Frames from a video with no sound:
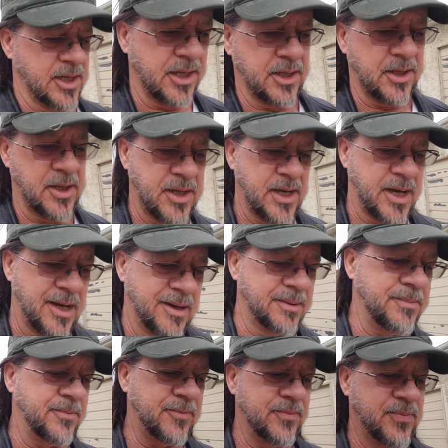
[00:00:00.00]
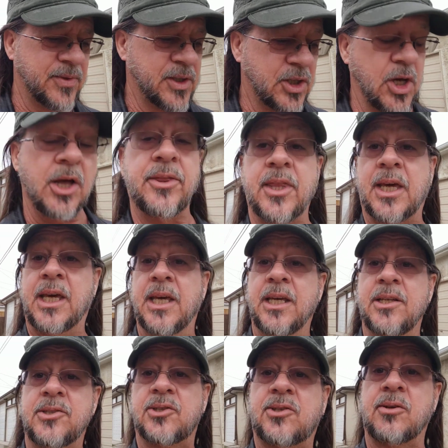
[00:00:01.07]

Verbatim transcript: I, I got the keys